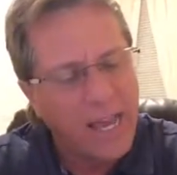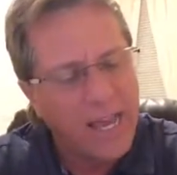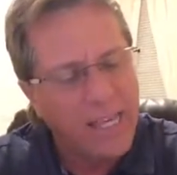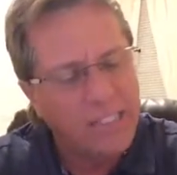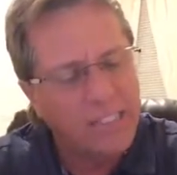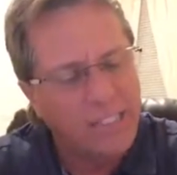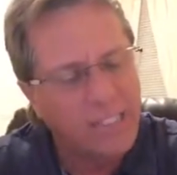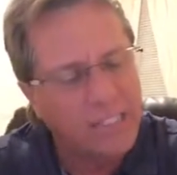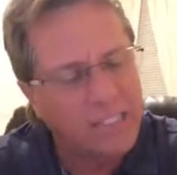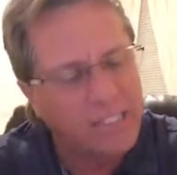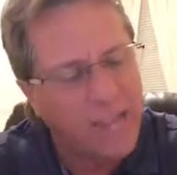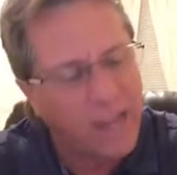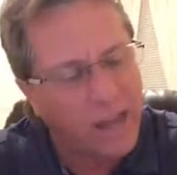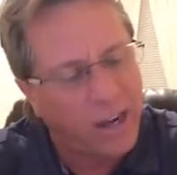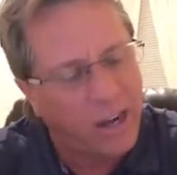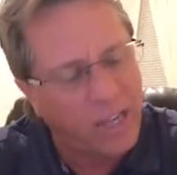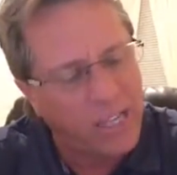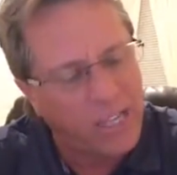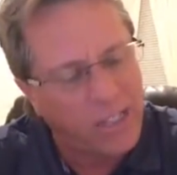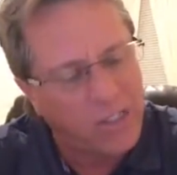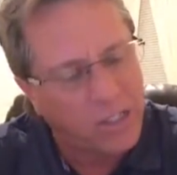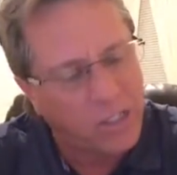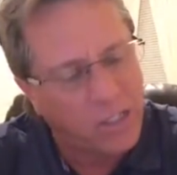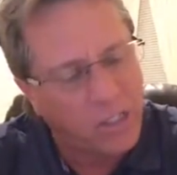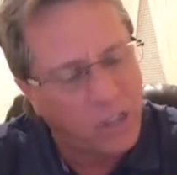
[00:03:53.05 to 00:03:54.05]
It says, now
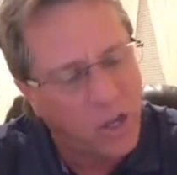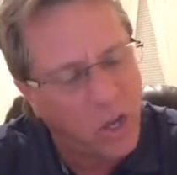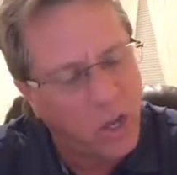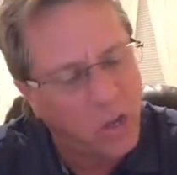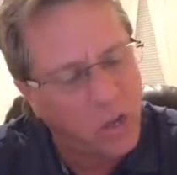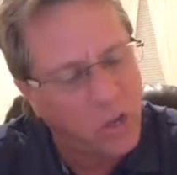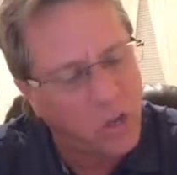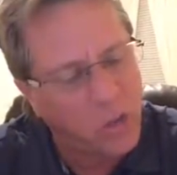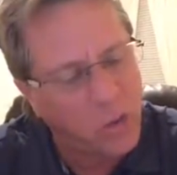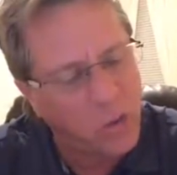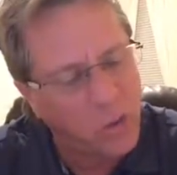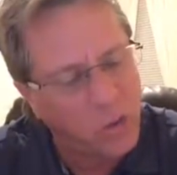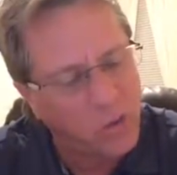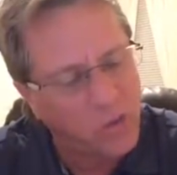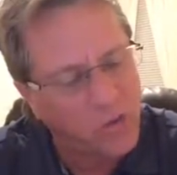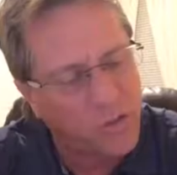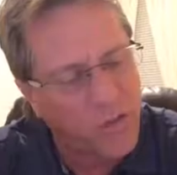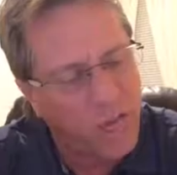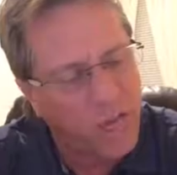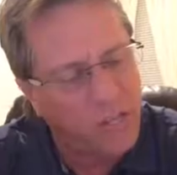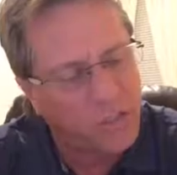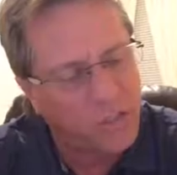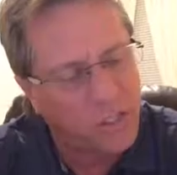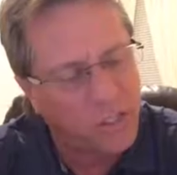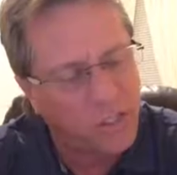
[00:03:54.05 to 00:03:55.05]
listen, you who
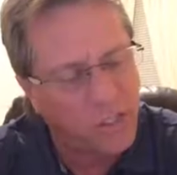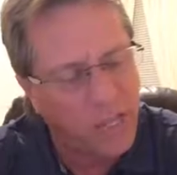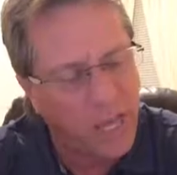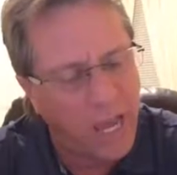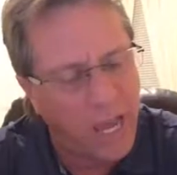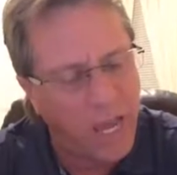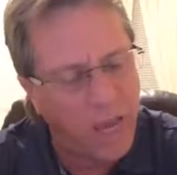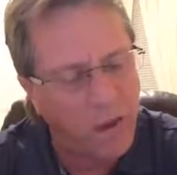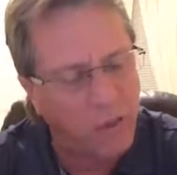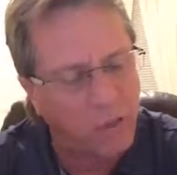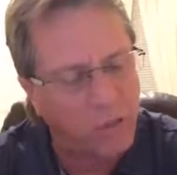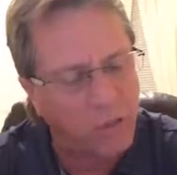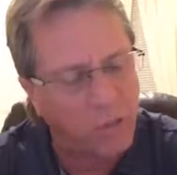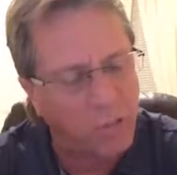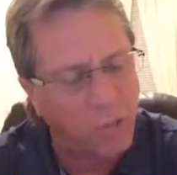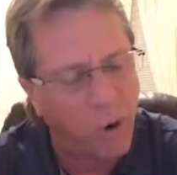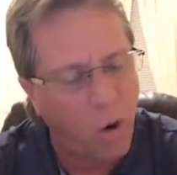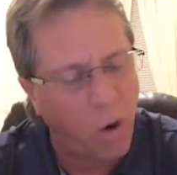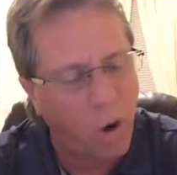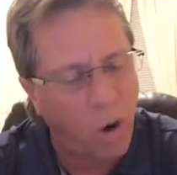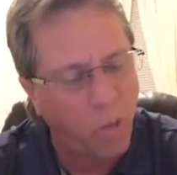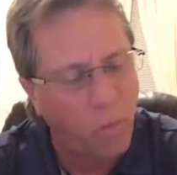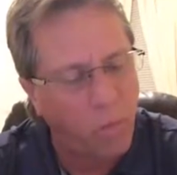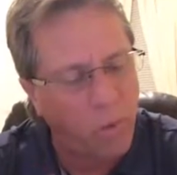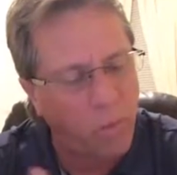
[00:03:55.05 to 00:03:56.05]
say today or
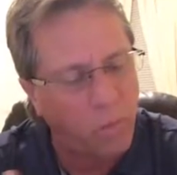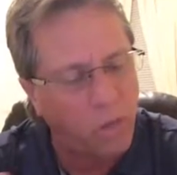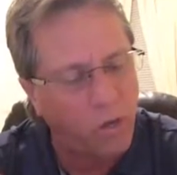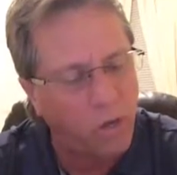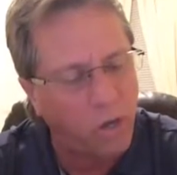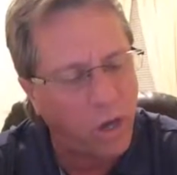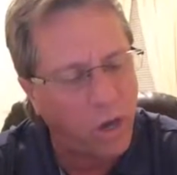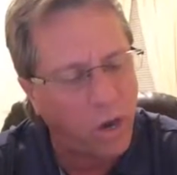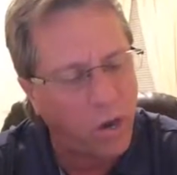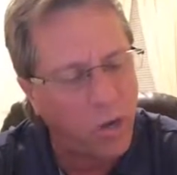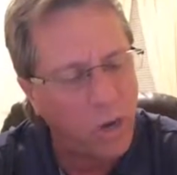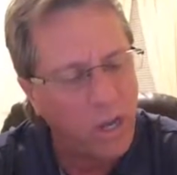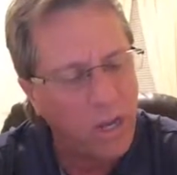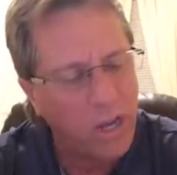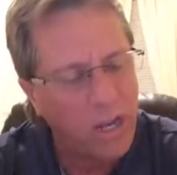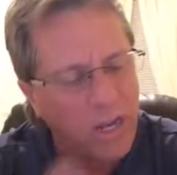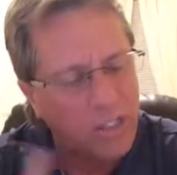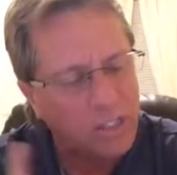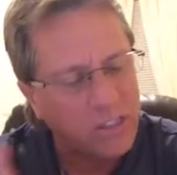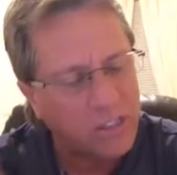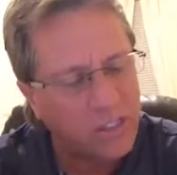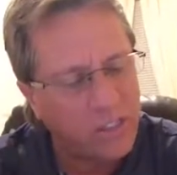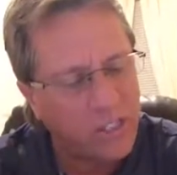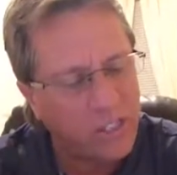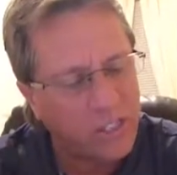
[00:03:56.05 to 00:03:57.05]
tomorrow, we will go
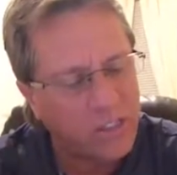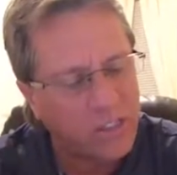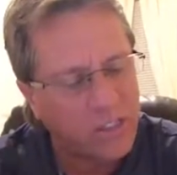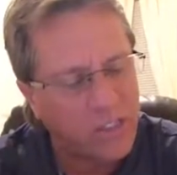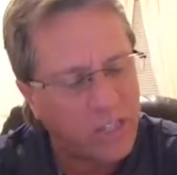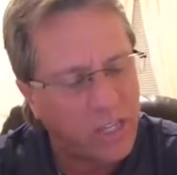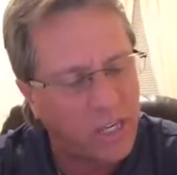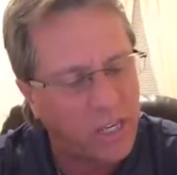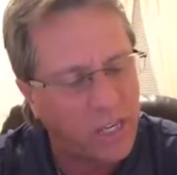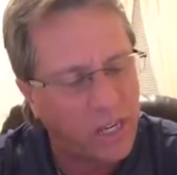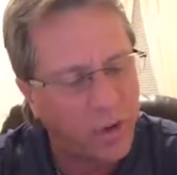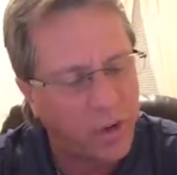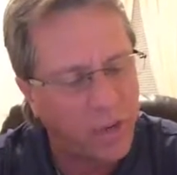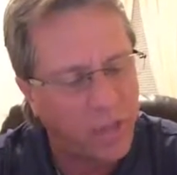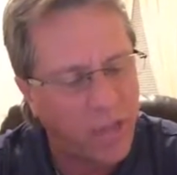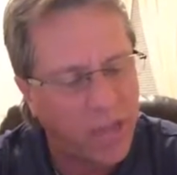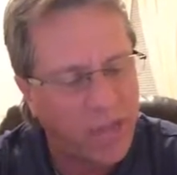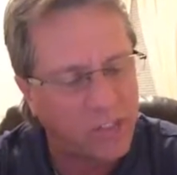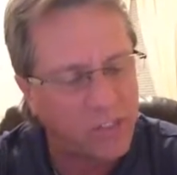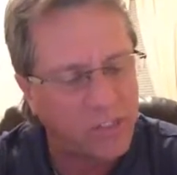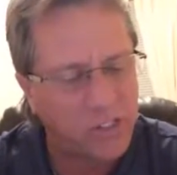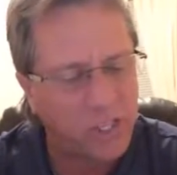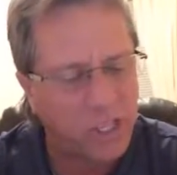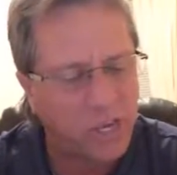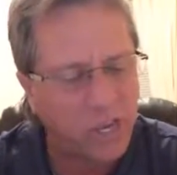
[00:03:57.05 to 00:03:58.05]
to this city or
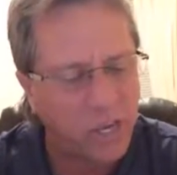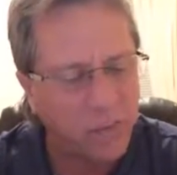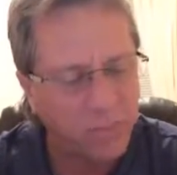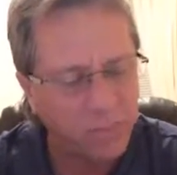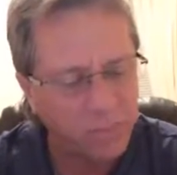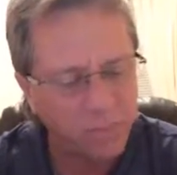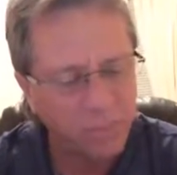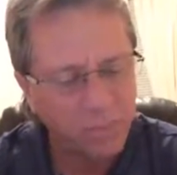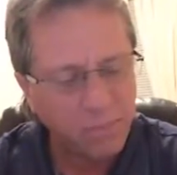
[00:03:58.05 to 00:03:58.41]
that city,